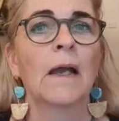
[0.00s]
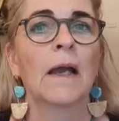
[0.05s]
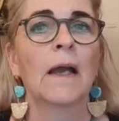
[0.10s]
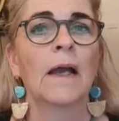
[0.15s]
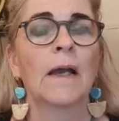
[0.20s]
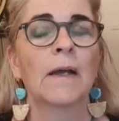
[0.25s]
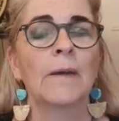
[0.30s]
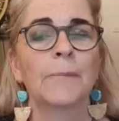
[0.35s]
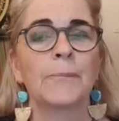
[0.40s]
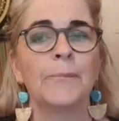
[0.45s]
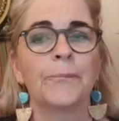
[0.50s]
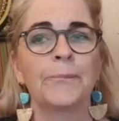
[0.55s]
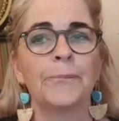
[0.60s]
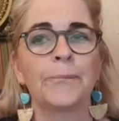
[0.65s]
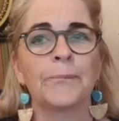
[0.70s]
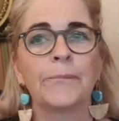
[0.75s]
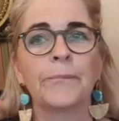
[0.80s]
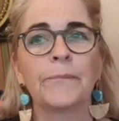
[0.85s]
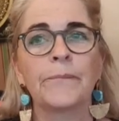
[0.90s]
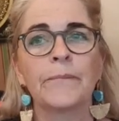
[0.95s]
And
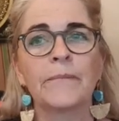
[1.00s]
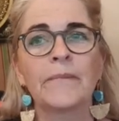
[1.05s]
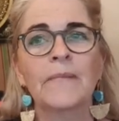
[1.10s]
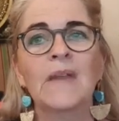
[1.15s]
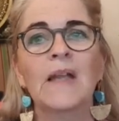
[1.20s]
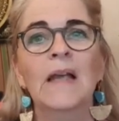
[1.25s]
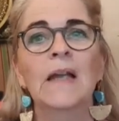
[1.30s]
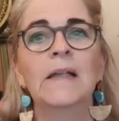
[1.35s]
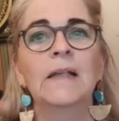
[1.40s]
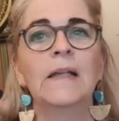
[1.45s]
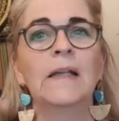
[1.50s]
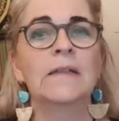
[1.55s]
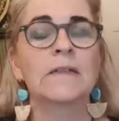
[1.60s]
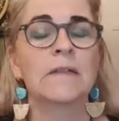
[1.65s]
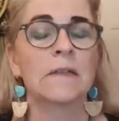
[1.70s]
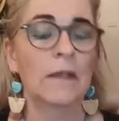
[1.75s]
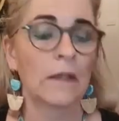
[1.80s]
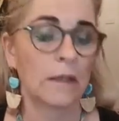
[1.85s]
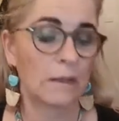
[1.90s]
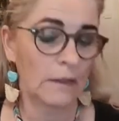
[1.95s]
that's
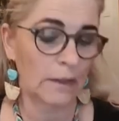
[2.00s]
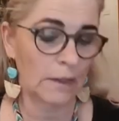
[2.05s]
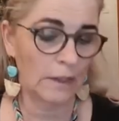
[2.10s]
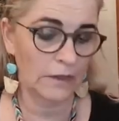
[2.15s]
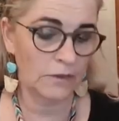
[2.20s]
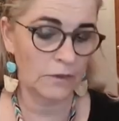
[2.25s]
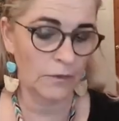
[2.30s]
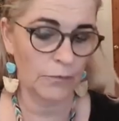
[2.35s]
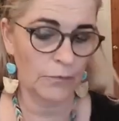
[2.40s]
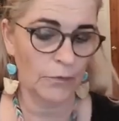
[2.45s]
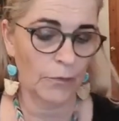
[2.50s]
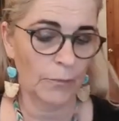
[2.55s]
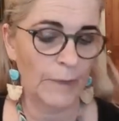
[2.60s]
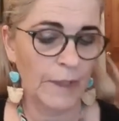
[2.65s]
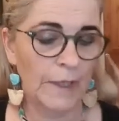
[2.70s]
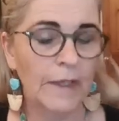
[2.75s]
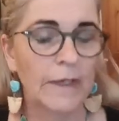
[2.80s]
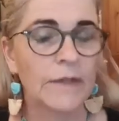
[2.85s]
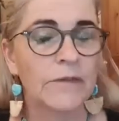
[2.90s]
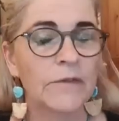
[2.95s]
another reason for
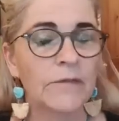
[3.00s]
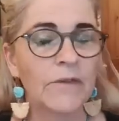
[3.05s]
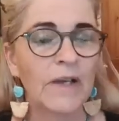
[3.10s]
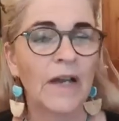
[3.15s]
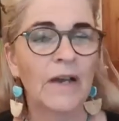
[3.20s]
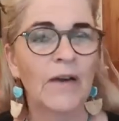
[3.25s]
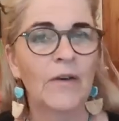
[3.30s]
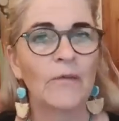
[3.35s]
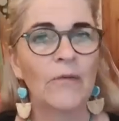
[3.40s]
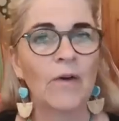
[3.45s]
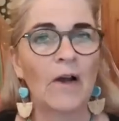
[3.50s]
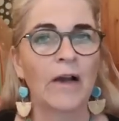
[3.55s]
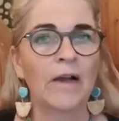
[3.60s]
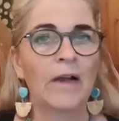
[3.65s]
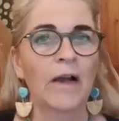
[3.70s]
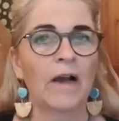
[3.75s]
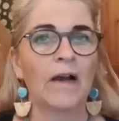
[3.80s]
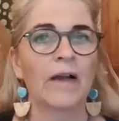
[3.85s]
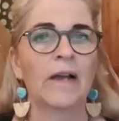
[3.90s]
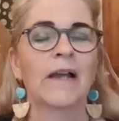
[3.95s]
me as well why
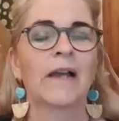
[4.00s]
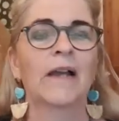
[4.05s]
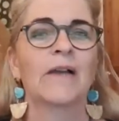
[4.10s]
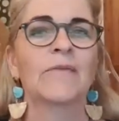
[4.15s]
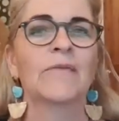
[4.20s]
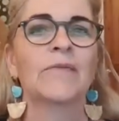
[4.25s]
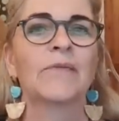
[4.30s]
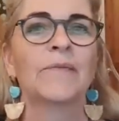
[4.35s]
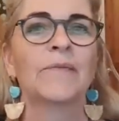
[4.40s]
I have